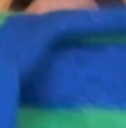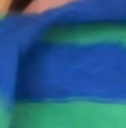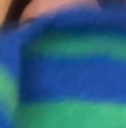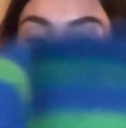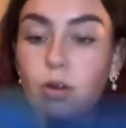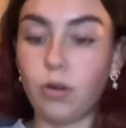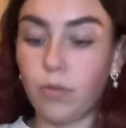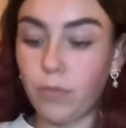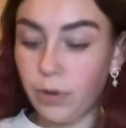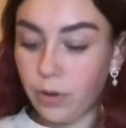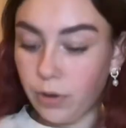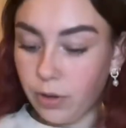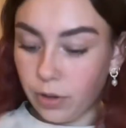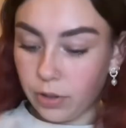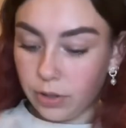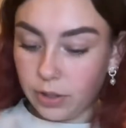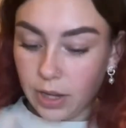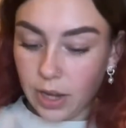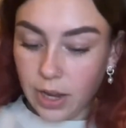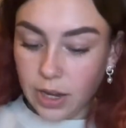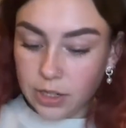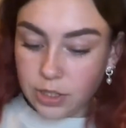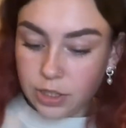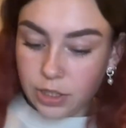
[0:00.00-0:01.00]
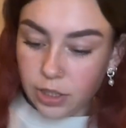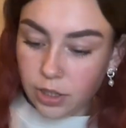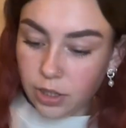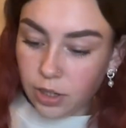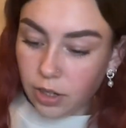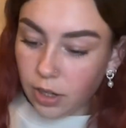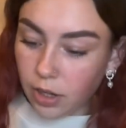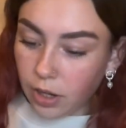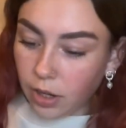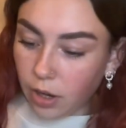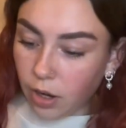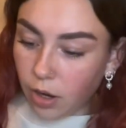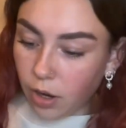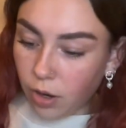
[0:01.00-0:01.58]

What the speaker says: Oh my god, that actually looked like a